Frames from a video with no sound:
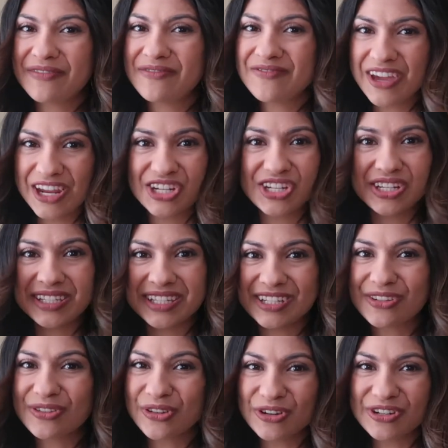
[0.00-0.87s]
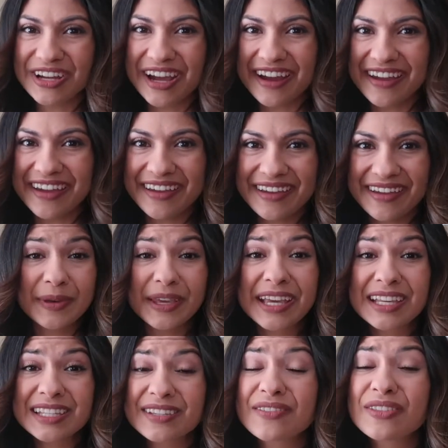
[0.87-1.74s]
and veggies into their diet
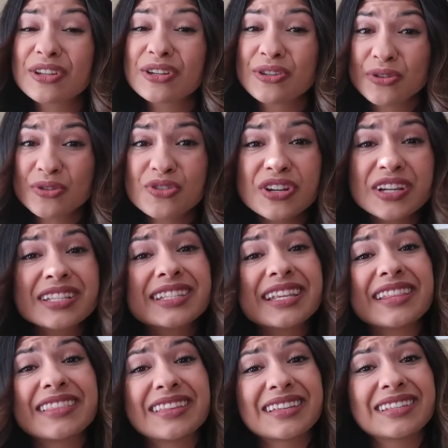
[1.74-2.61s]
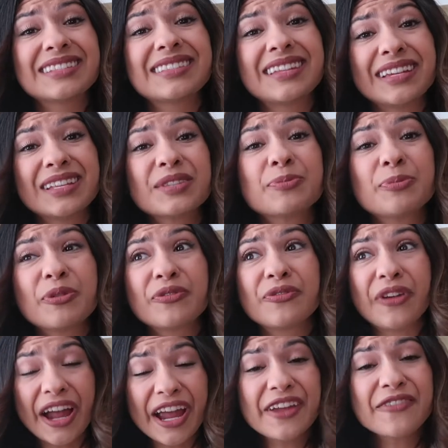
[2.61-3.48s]
because of the nutrients that these things
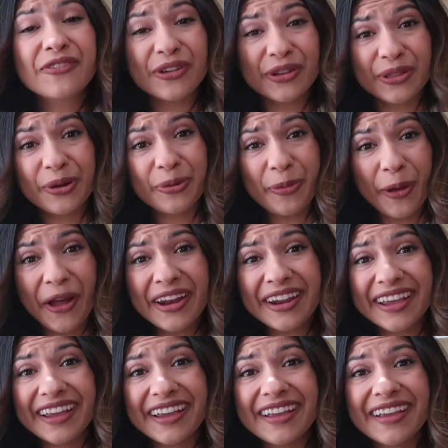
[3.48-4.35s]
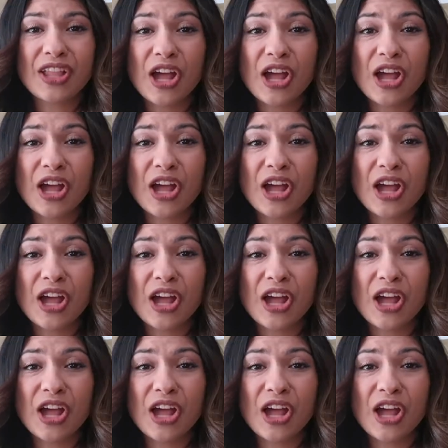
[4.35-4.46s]
provide for their body.